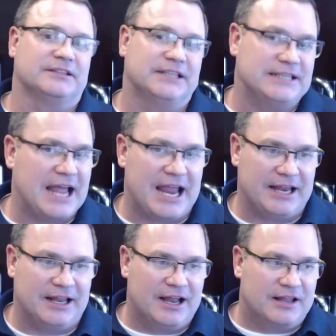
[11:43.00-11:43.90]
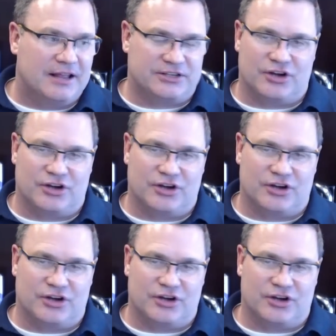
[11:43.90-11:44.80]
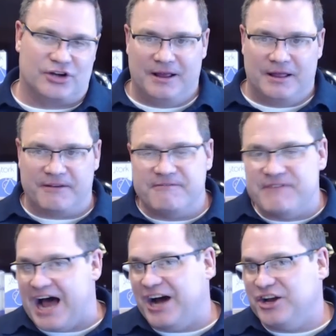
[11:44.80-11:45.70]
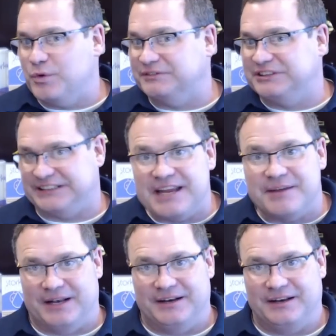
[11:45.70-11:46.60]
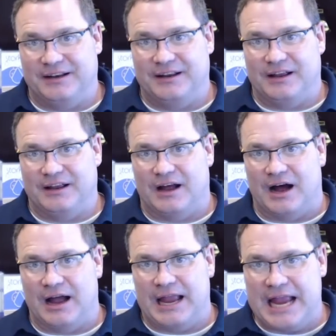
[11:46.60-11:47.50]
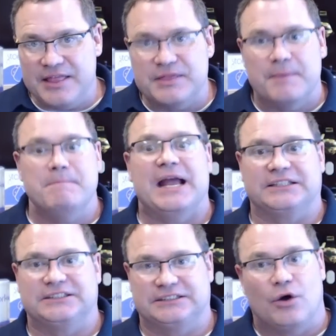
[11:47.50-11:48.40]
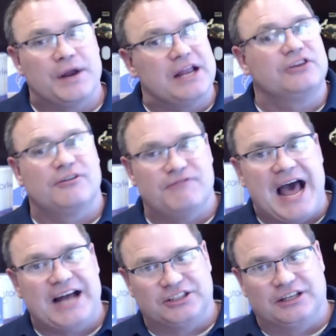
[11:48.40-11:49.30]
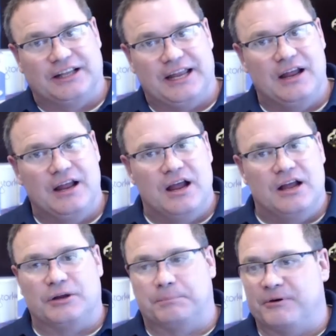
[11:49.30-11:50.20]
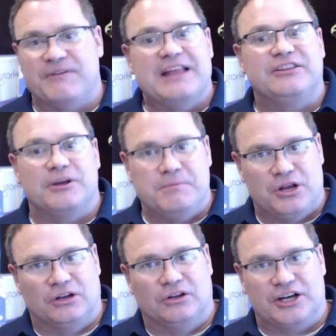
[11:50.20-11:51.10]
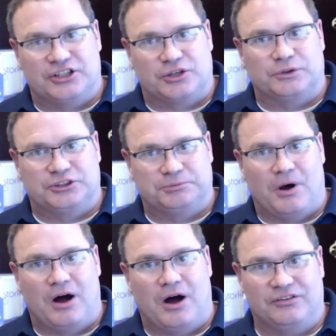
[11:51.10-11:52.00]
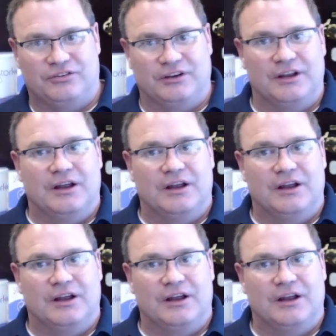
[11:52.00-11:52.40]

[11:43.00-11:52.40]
out today that talk about the value of semen in the mix going intravaginally to prevent the immunological response